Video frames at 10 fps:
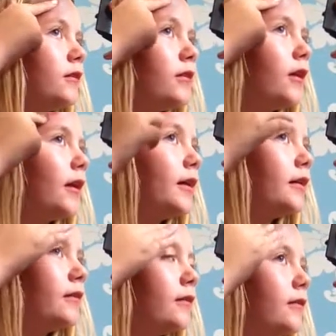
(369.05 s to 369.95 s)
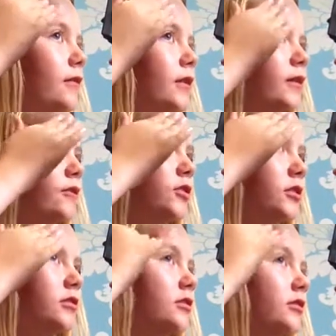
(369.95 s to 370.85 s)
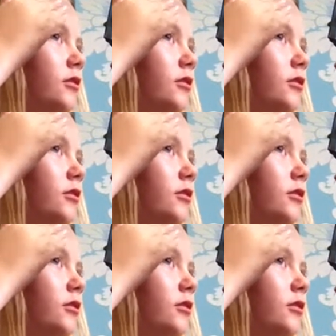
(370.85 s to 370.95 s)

like you've just